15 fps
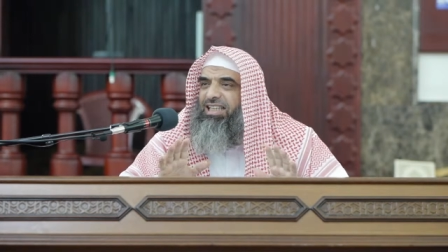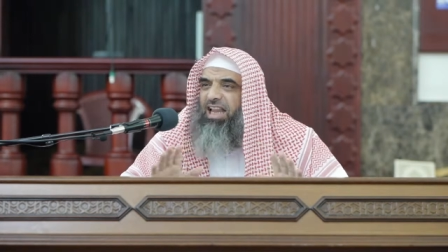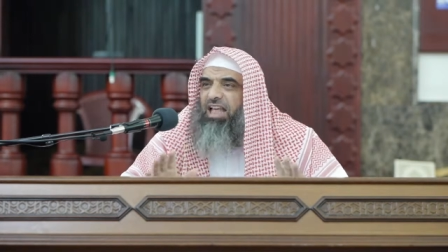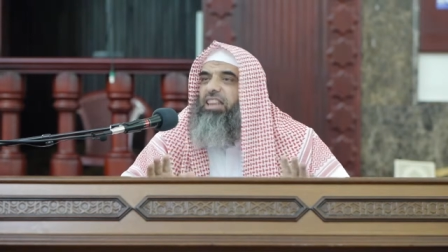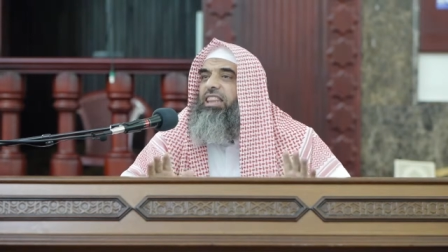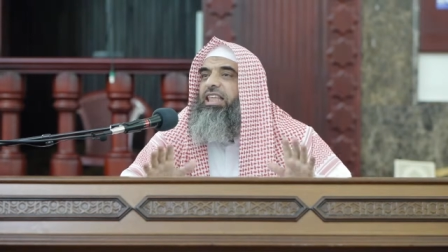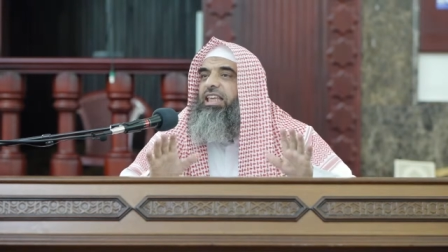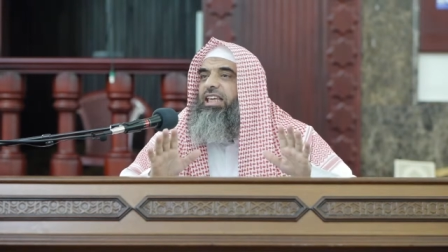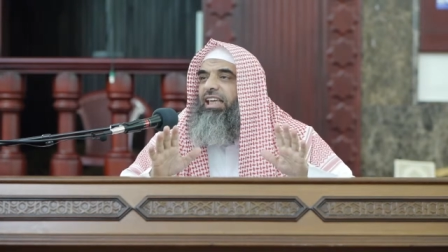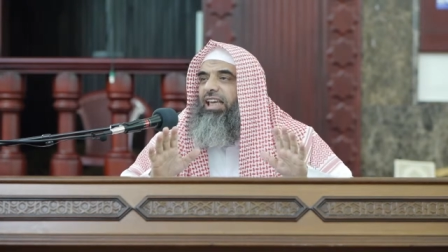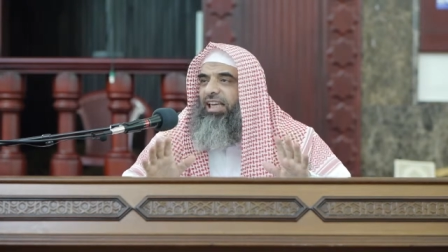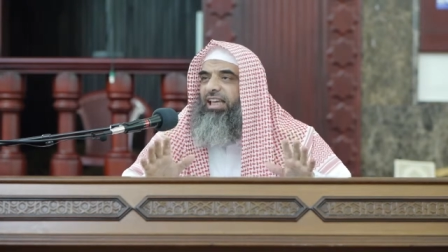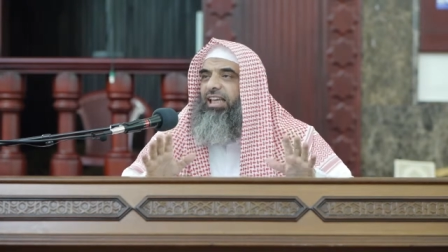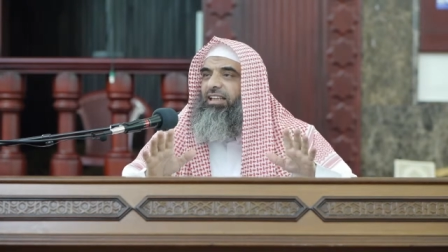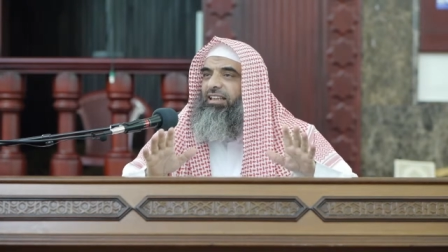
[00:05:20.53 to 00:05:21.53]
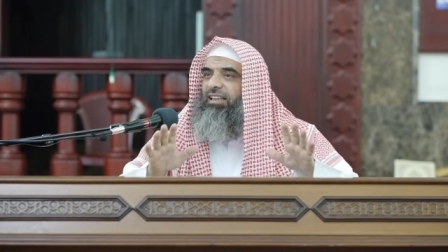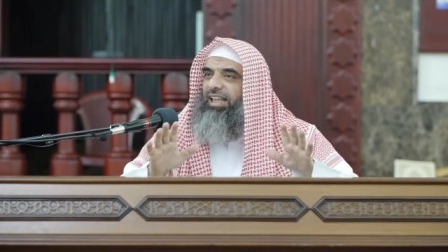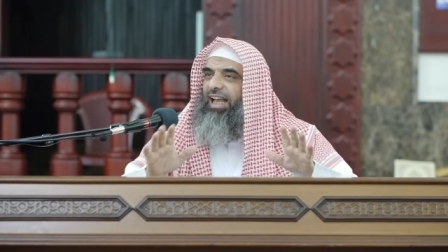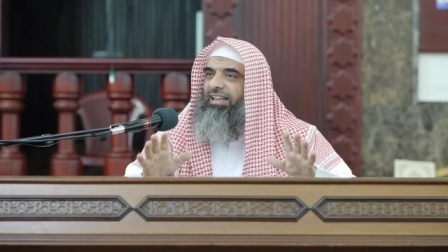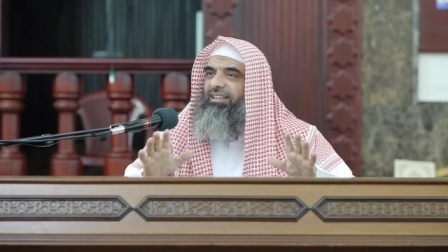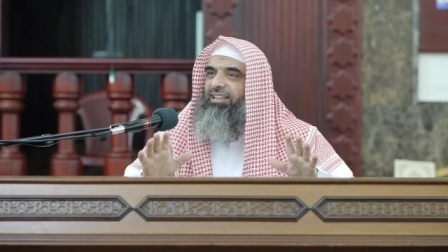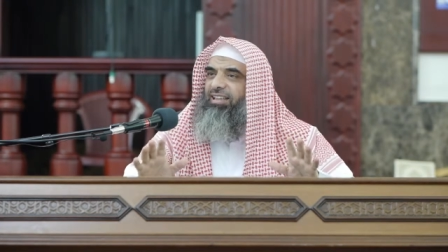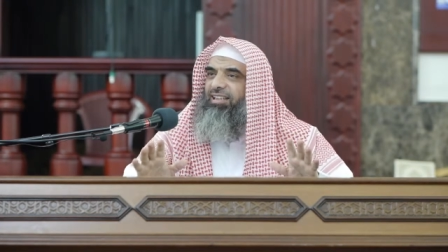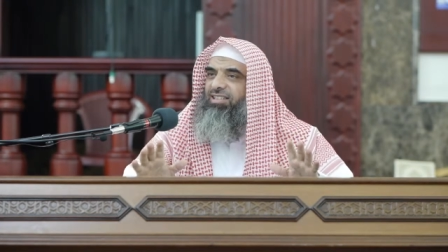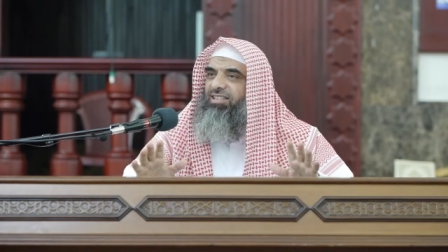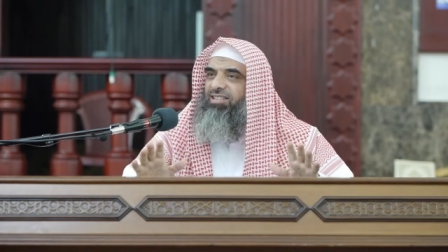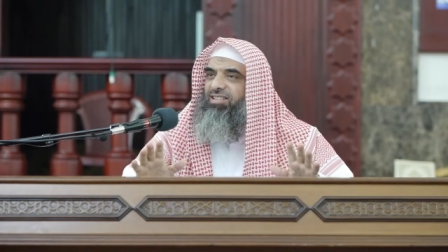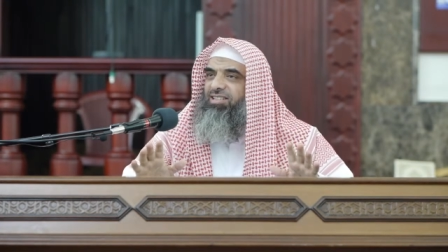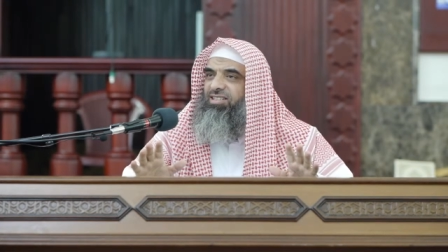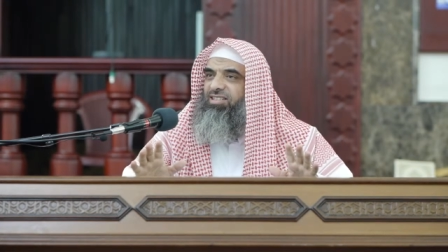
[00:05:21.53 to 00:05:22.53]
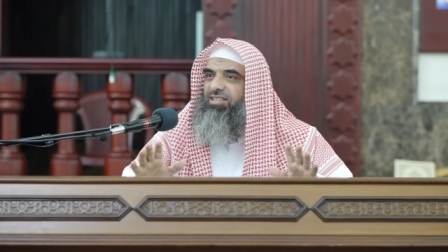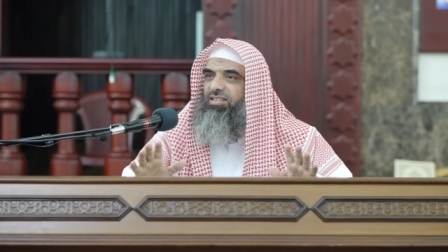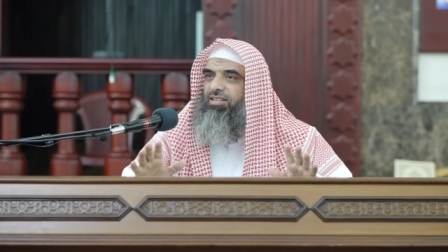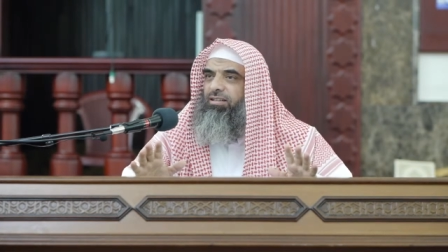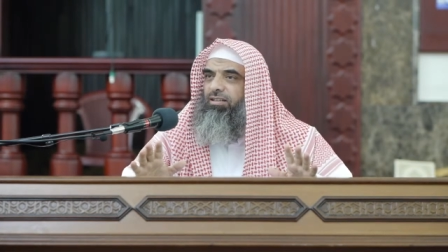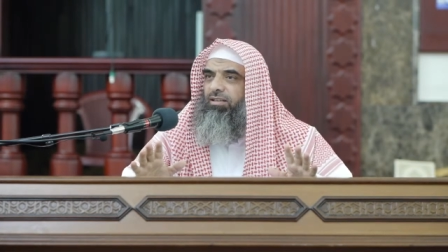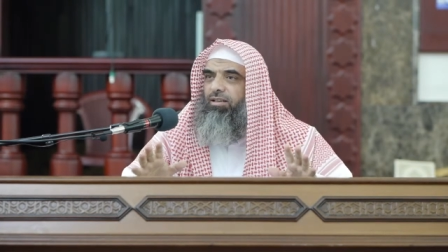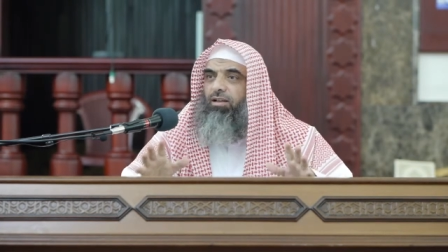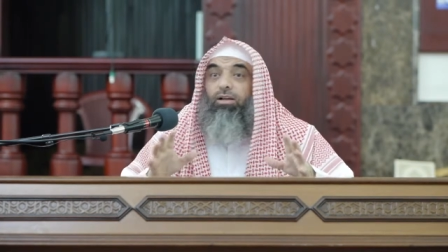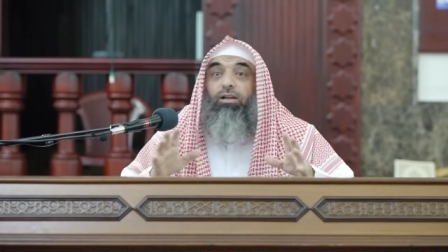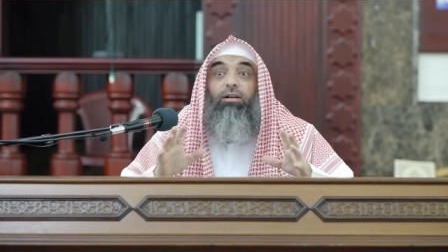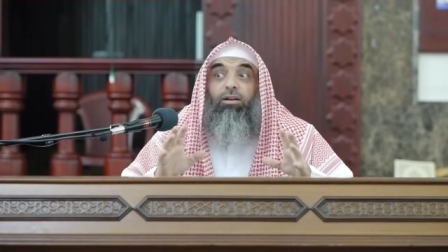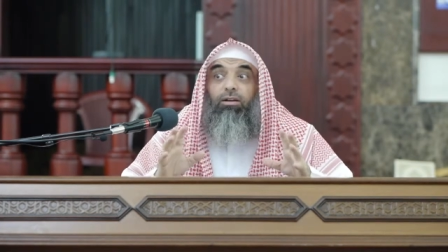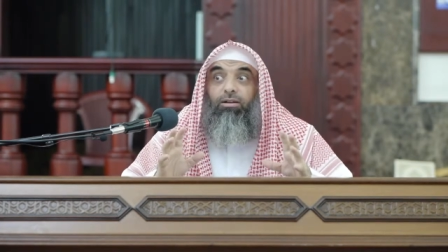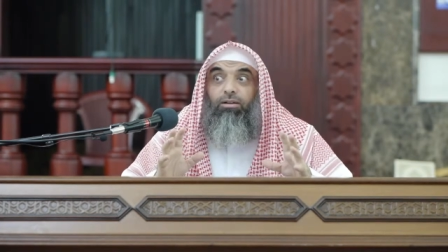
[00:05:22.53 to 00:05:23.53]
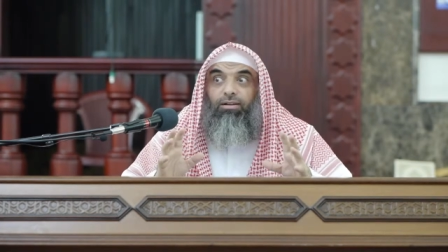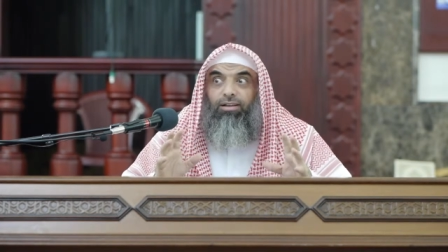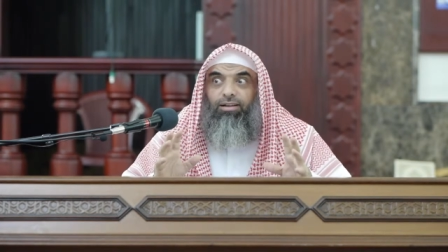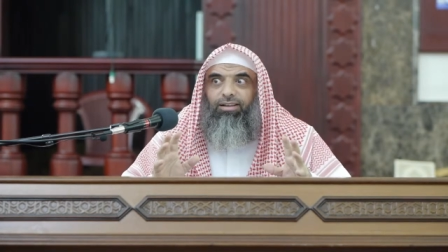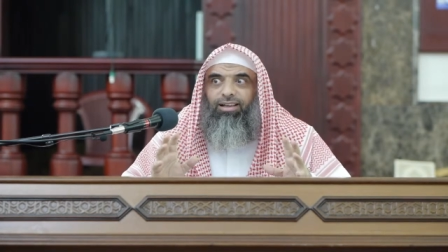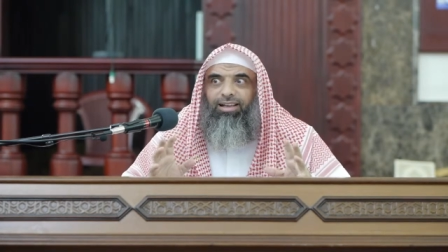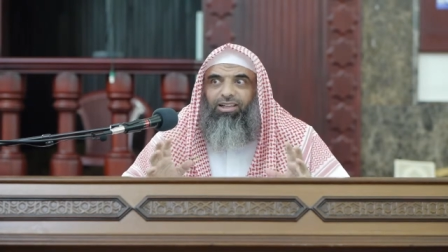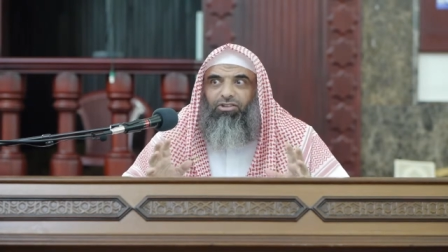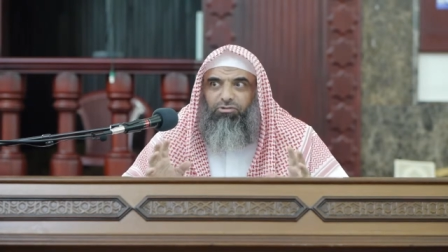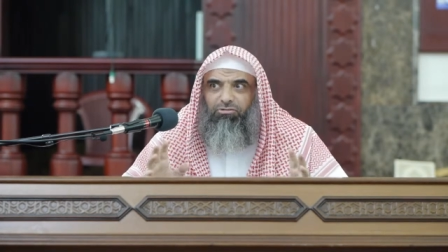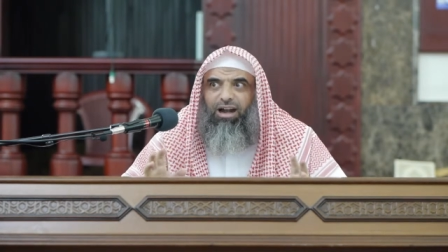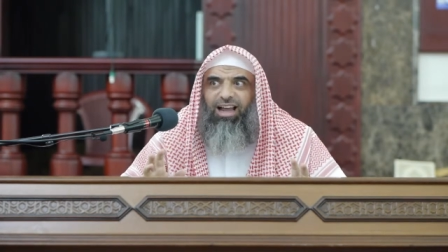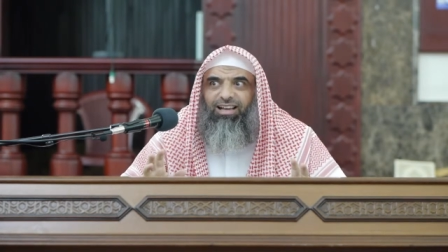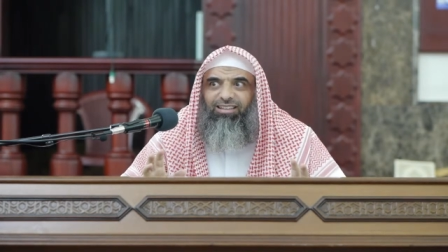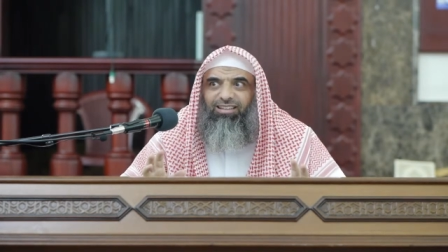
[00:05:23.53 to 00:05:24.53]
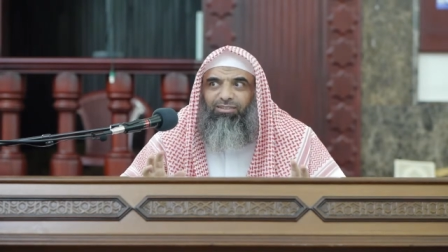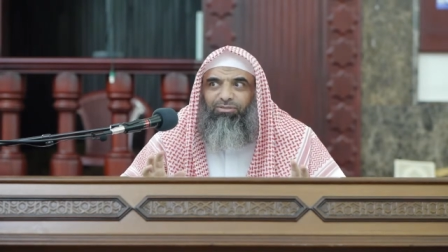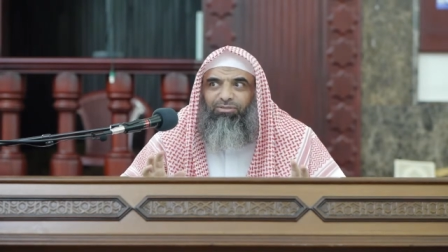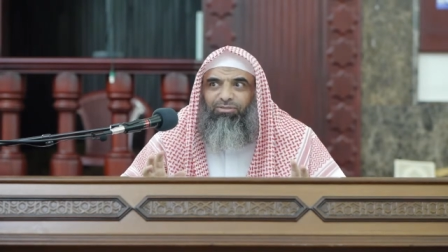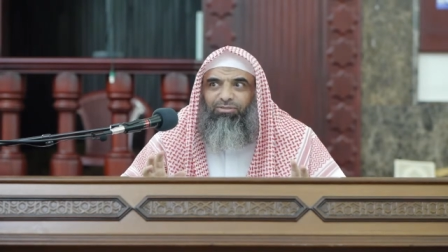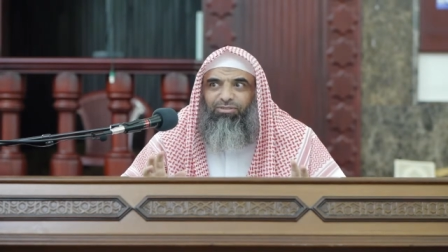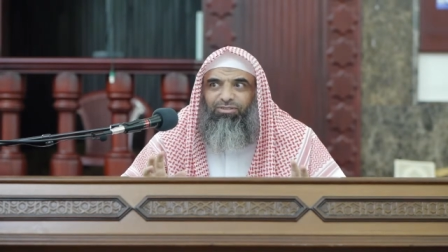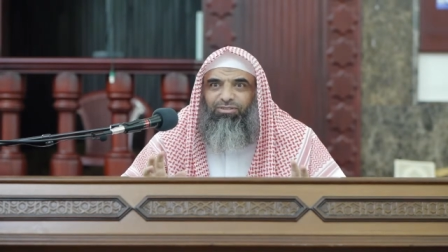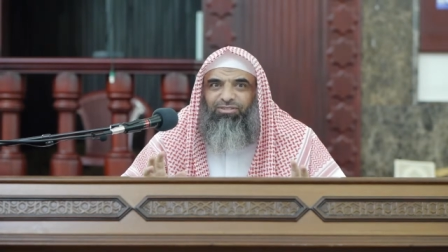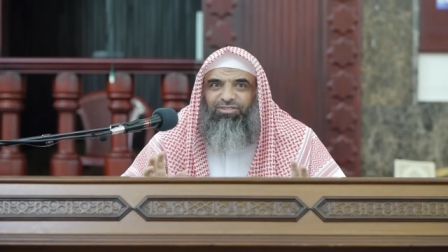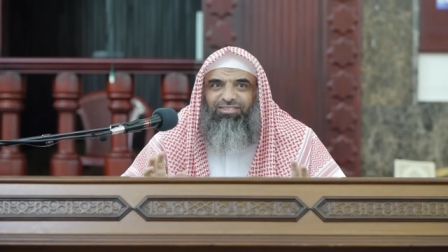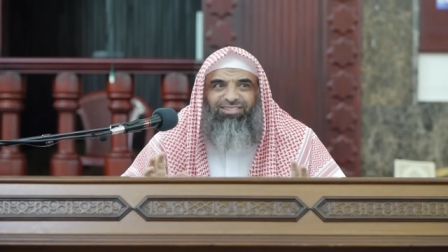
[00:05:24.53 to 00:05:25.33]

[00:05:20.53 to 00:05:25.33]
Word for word: nothing in it that is attractive,